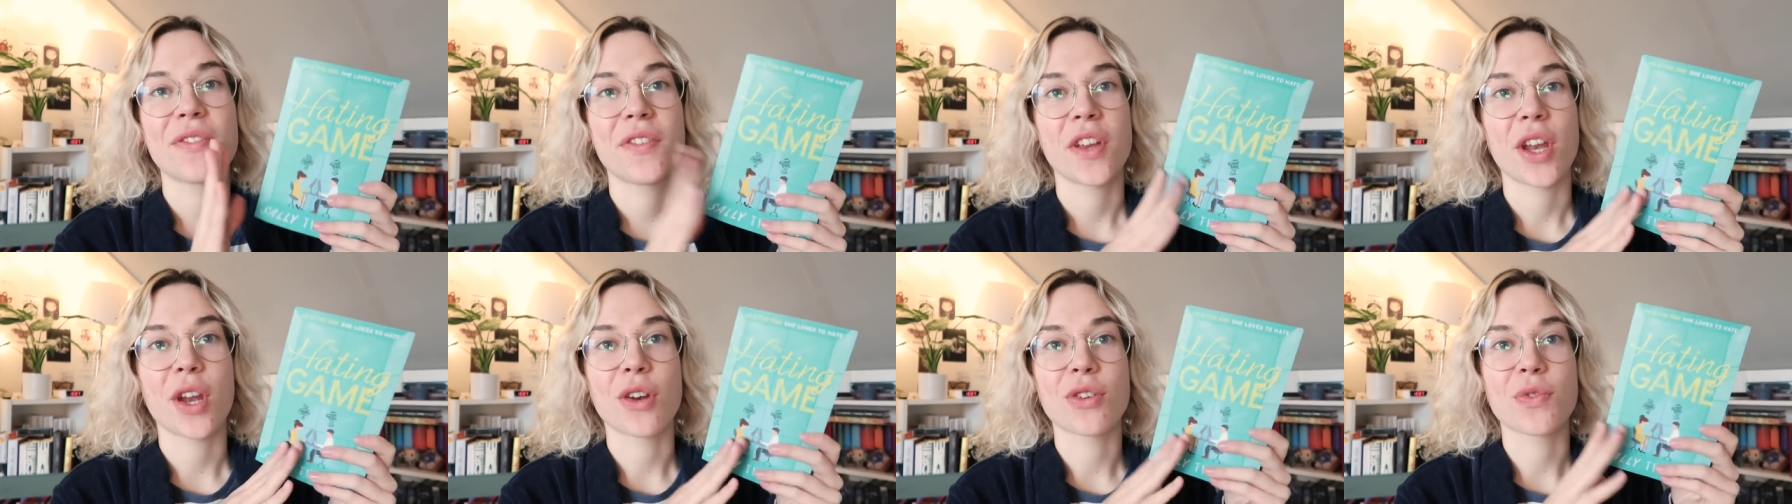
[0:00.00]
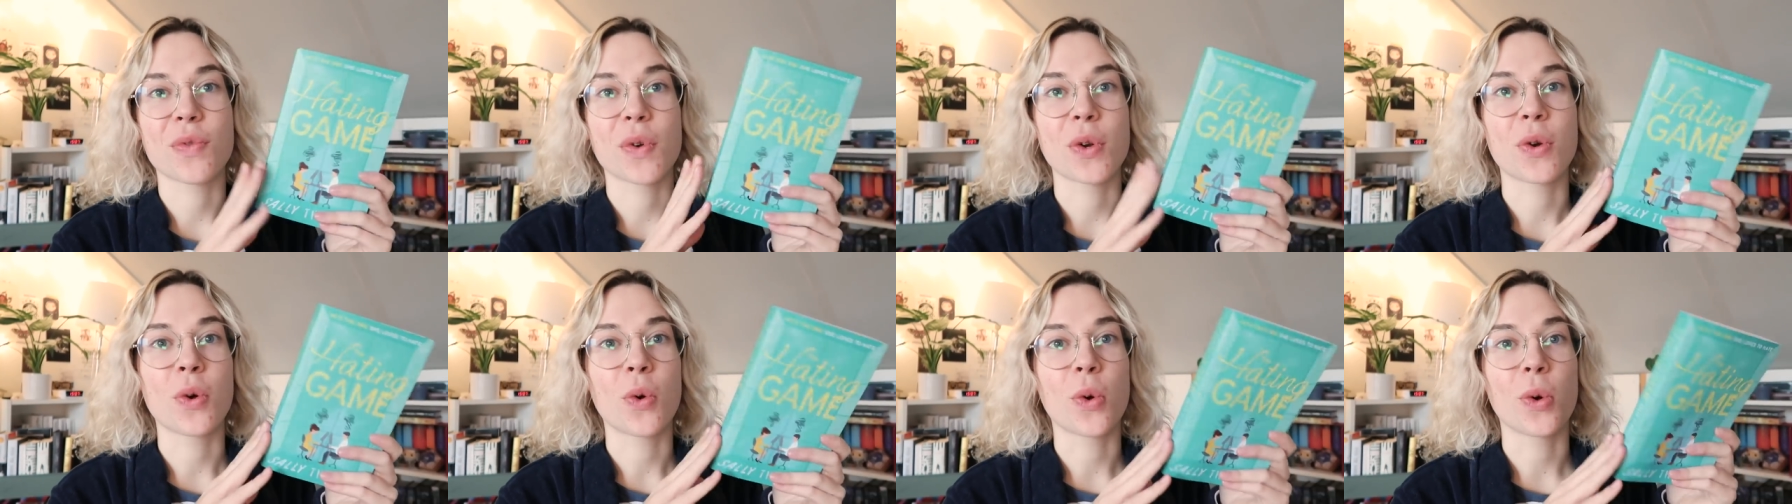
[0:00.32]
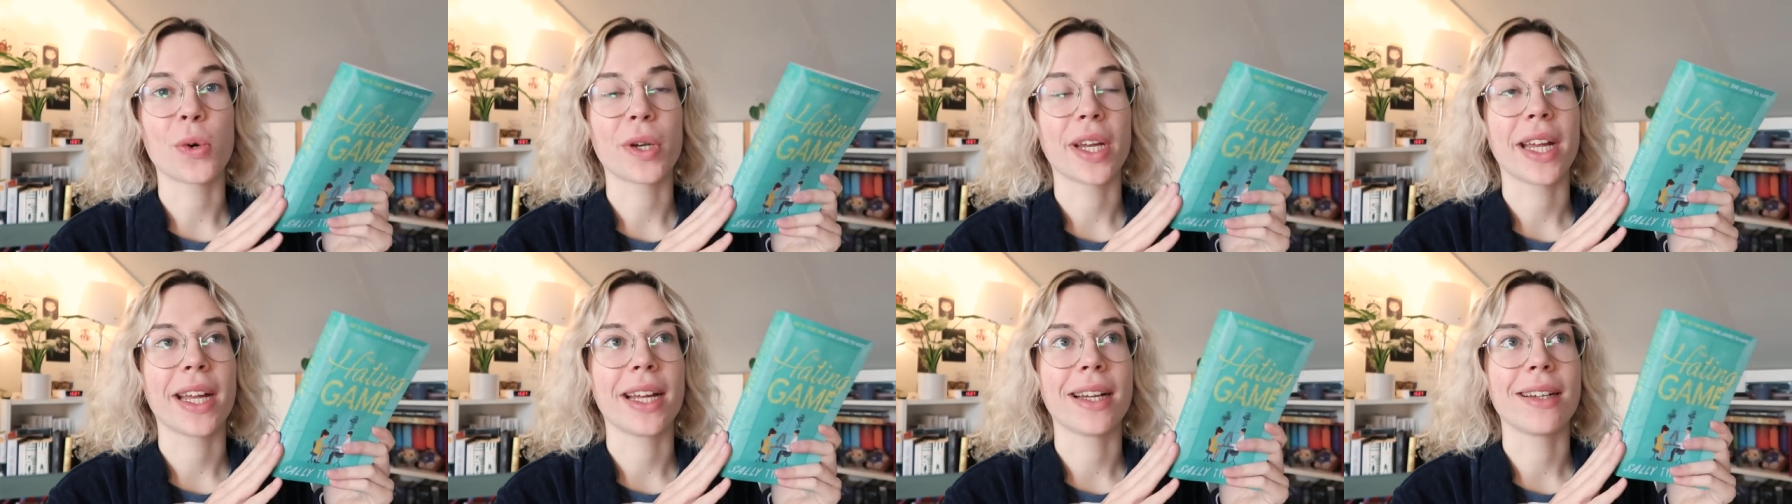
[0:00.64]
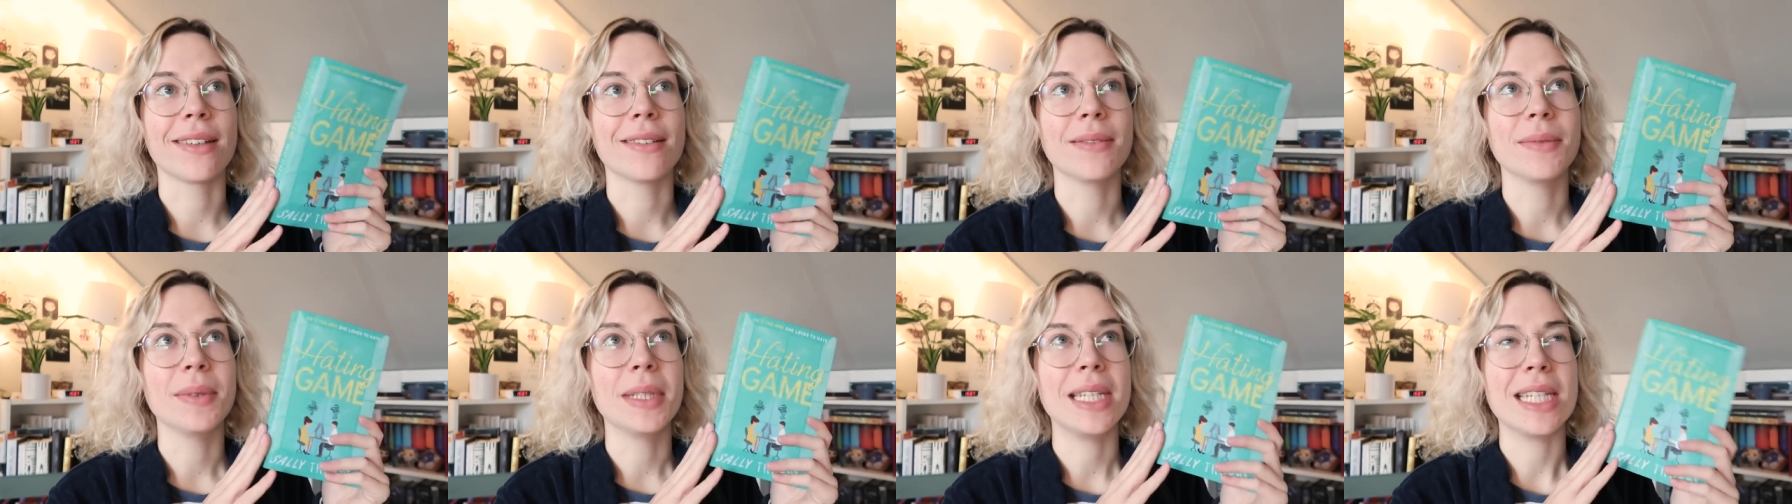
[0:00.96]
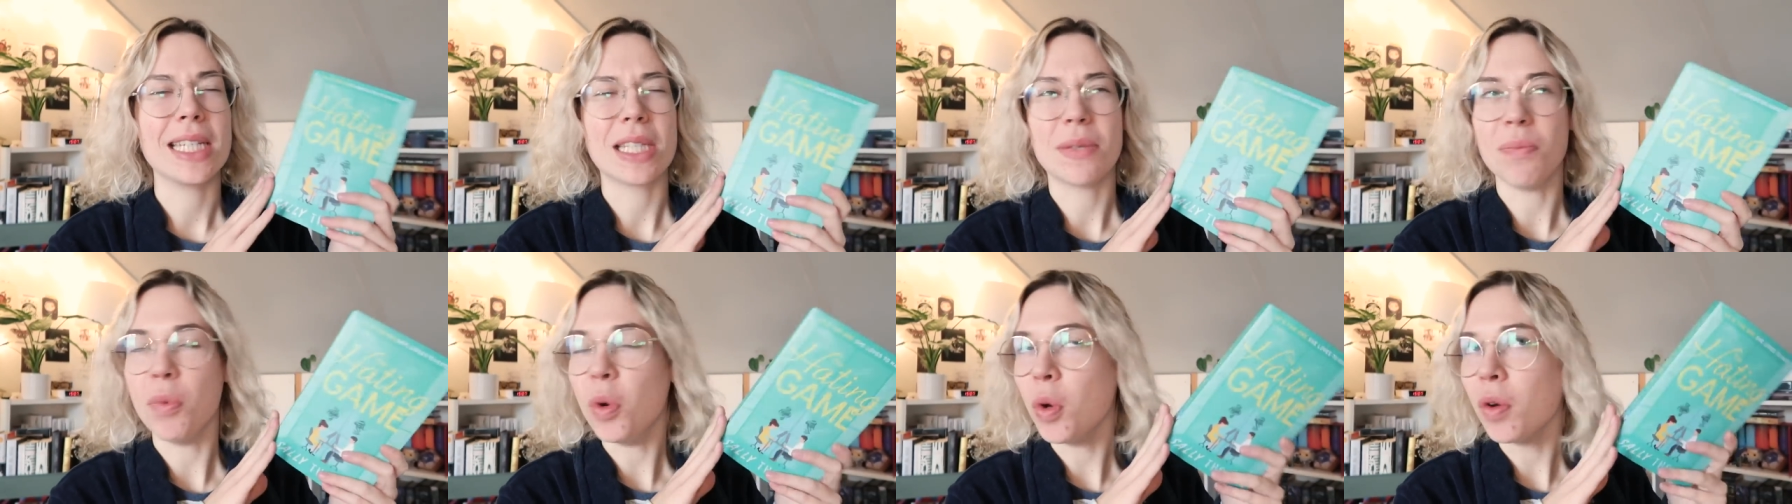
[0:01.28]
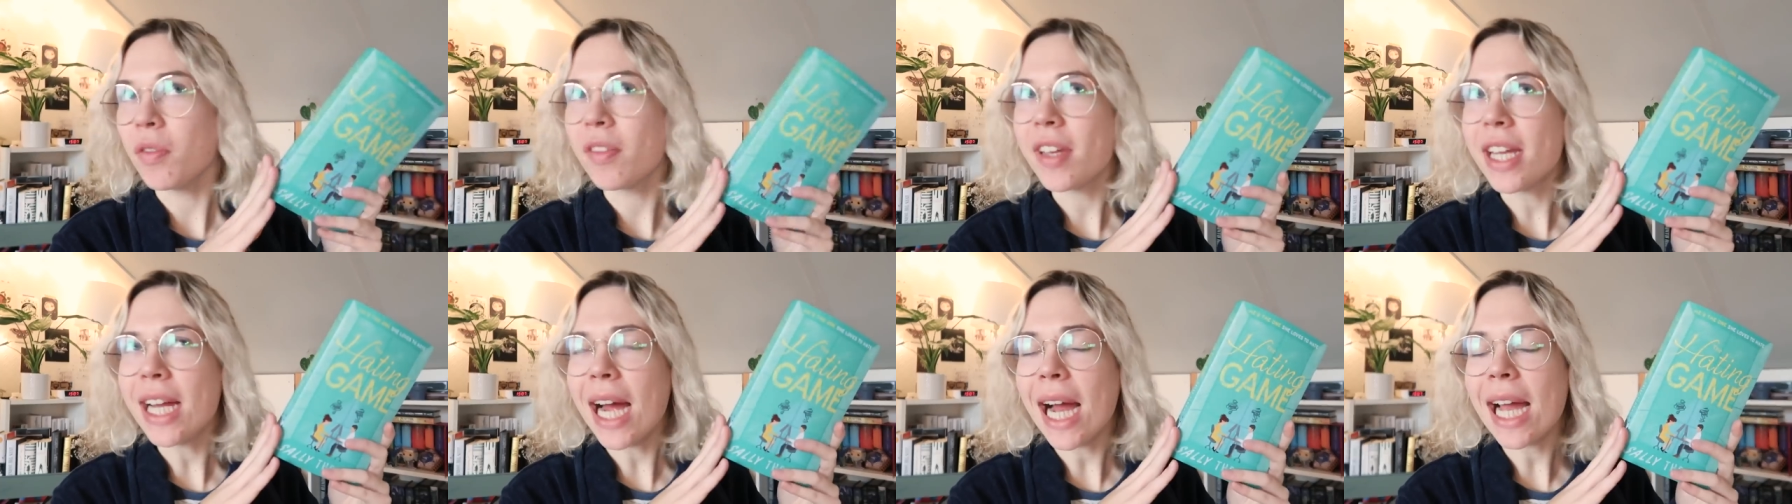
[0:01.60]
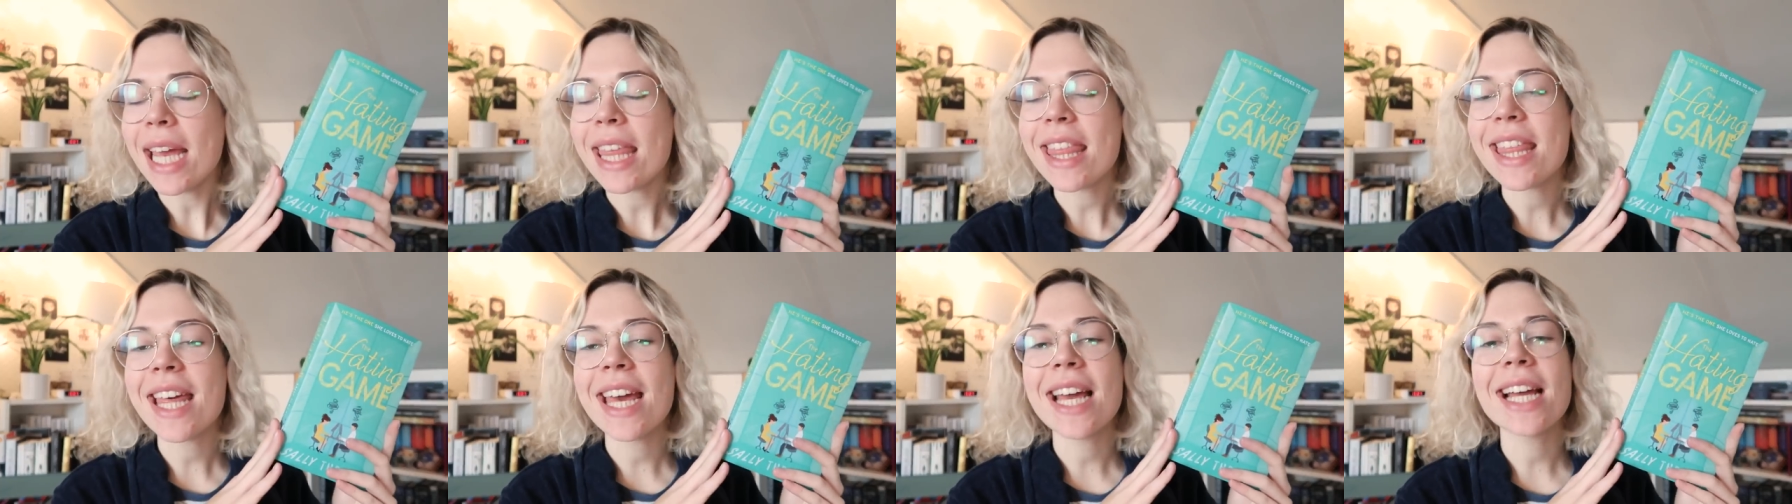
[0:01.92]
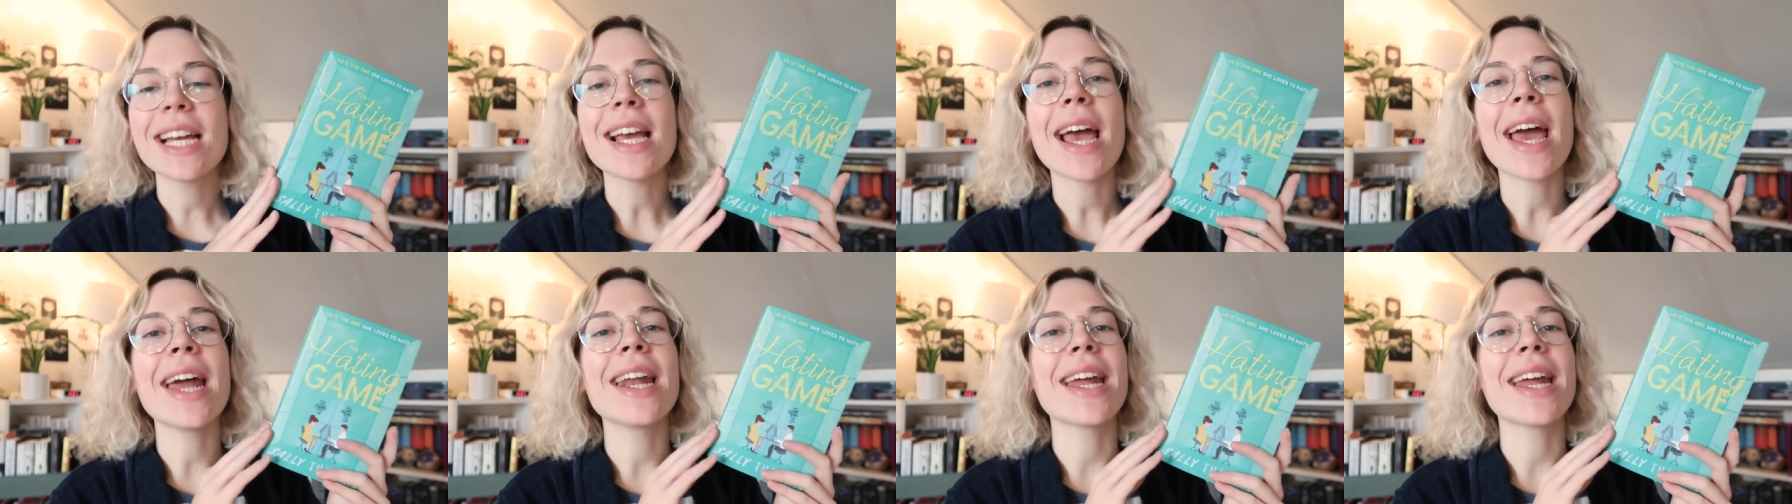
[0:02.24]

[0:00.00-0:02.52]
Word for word: finished recording this movie, I think,